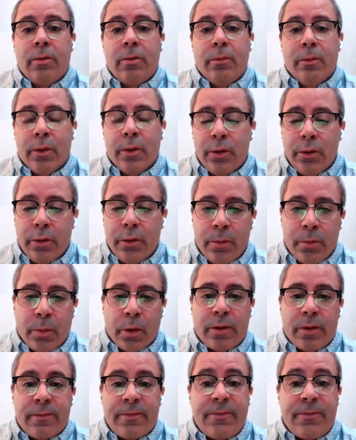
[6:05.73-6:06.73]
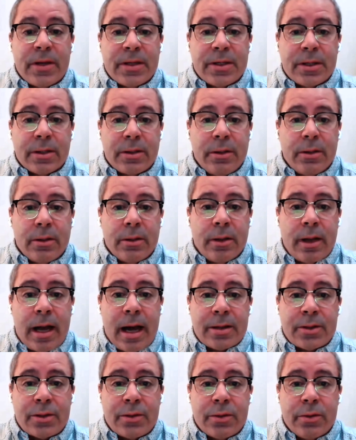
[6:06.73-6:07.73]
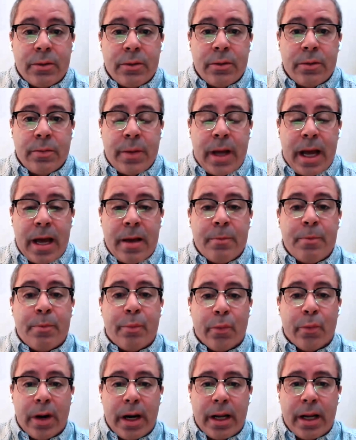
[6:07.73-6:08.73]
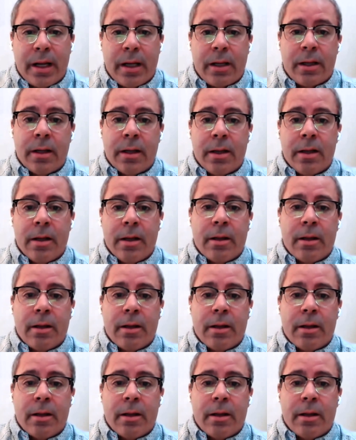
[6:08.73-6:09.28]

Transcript: room or the physical classroom and bring